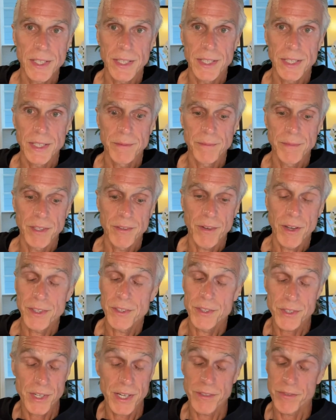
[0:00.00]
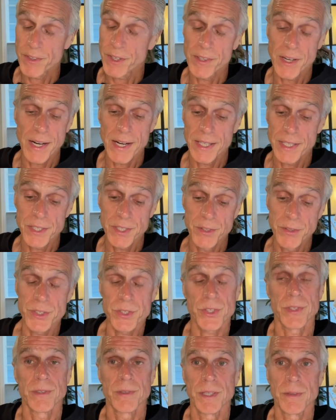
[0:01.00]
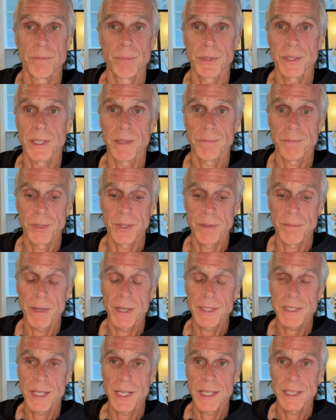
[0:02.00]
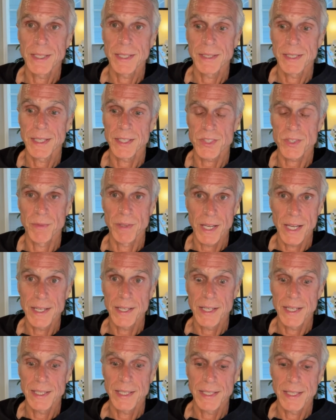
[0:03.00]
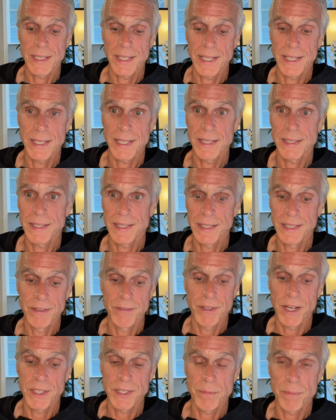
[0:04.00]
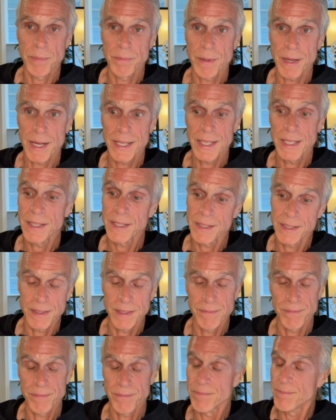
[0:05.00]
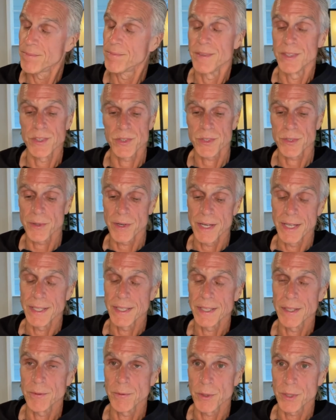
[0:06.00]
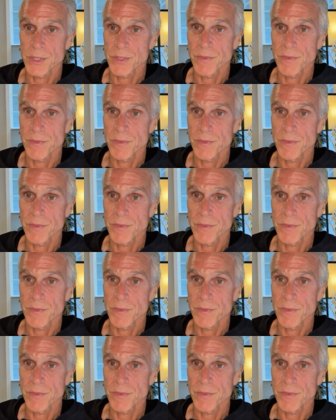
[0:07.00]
Um, if all you're trying to figure out how to do is put the put the belt on, get some light on, and leave it on your body, this is great. It works